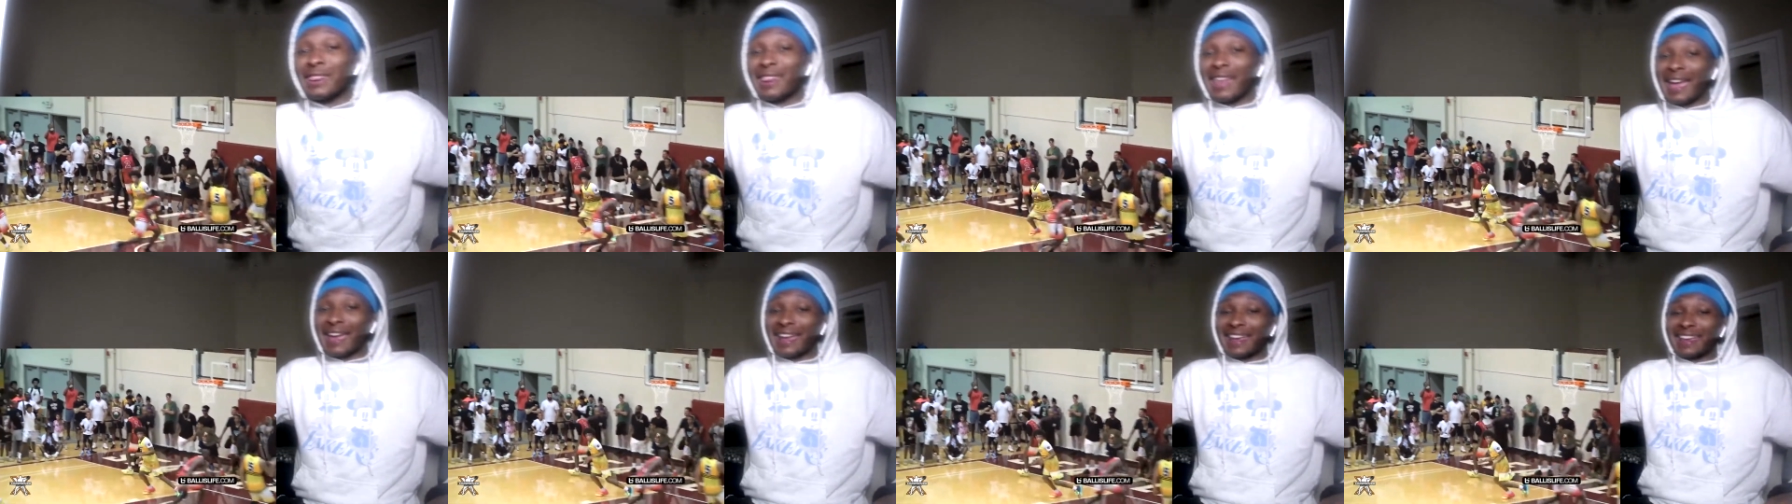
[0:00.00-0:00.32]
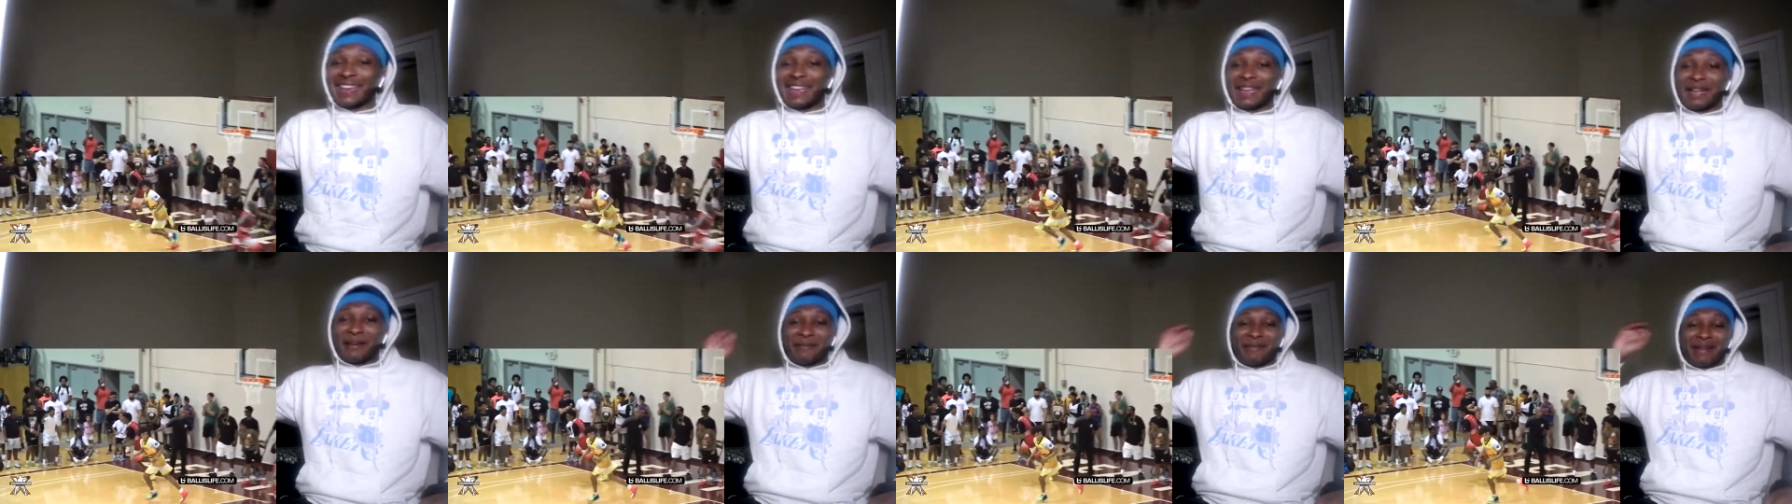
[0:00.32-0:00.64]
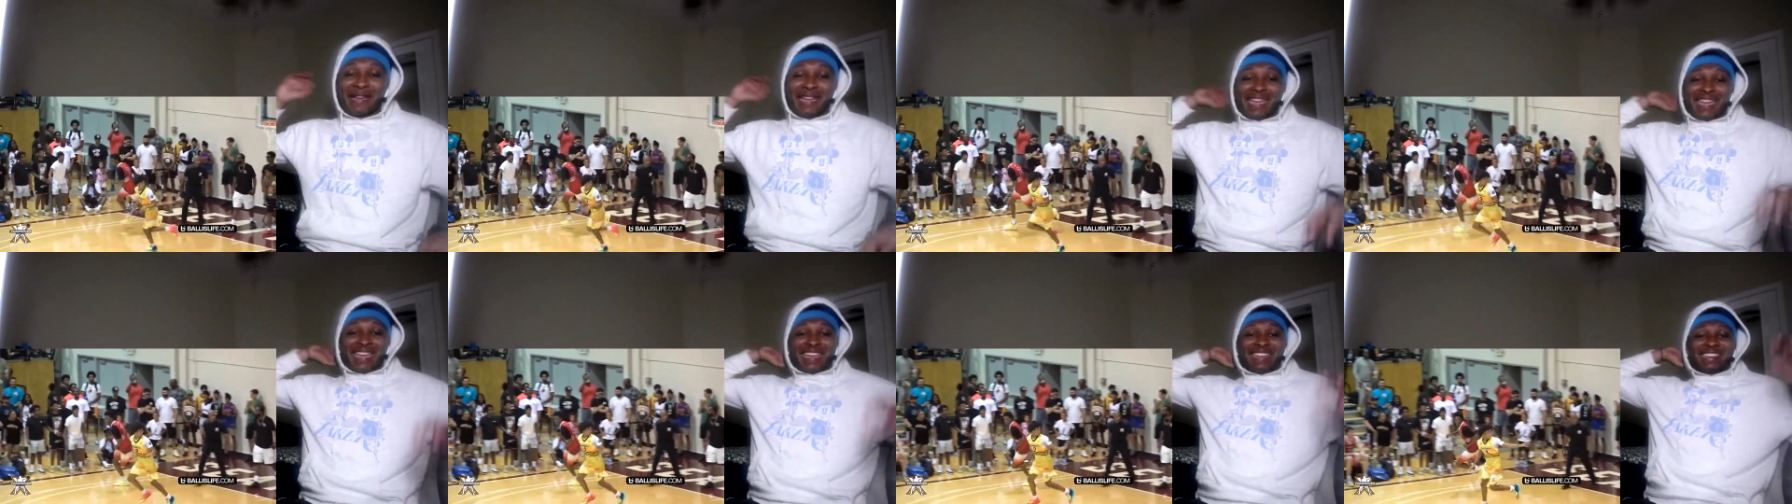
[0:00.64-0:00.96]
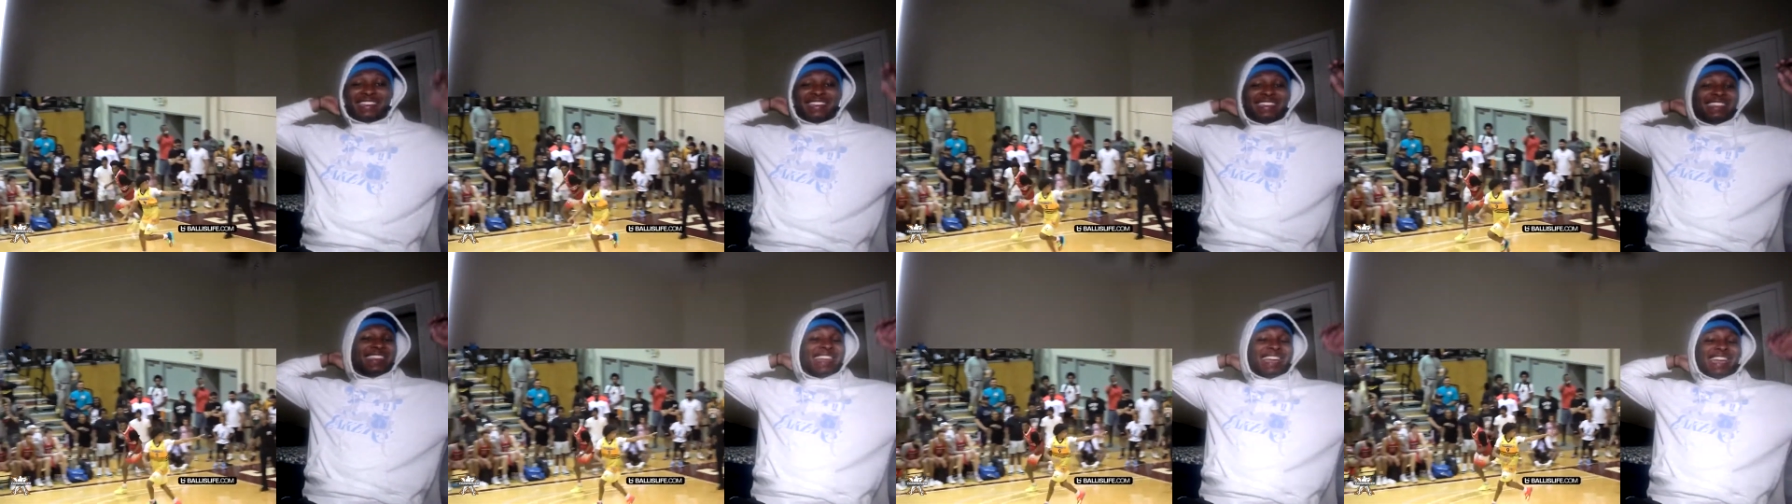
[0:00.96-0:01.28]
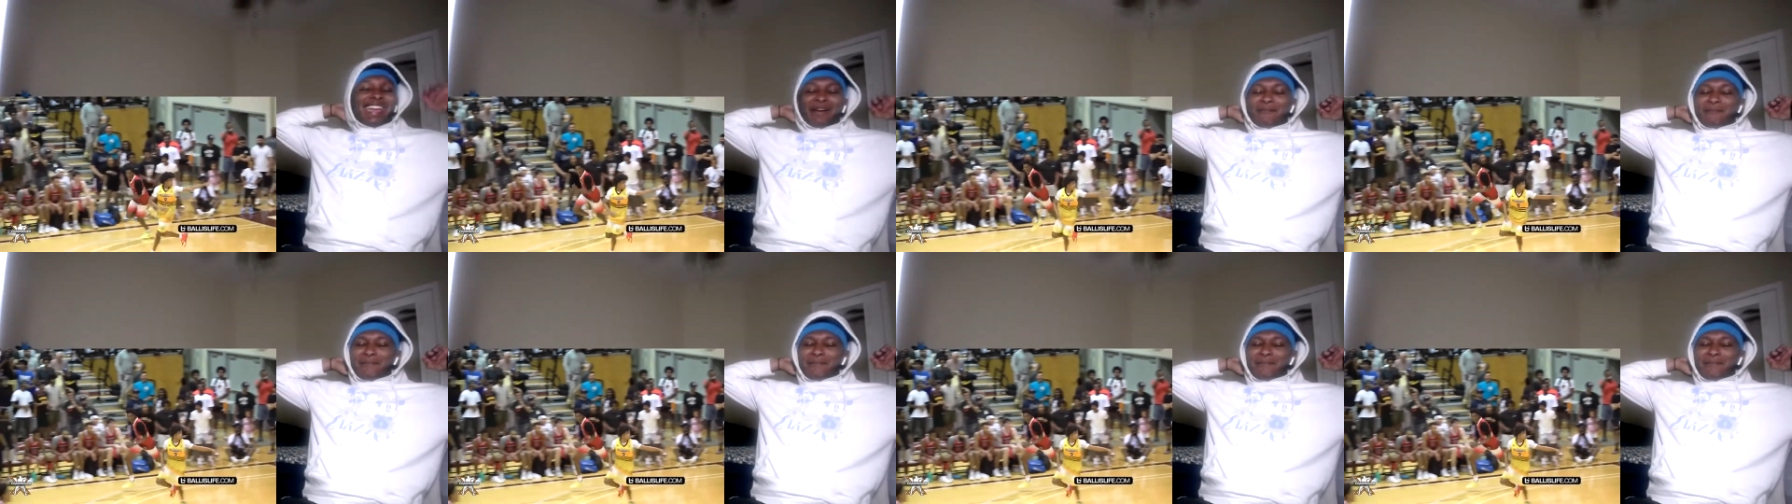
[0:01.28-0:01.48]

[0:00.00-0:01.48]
lay-in, man. Good lay-in.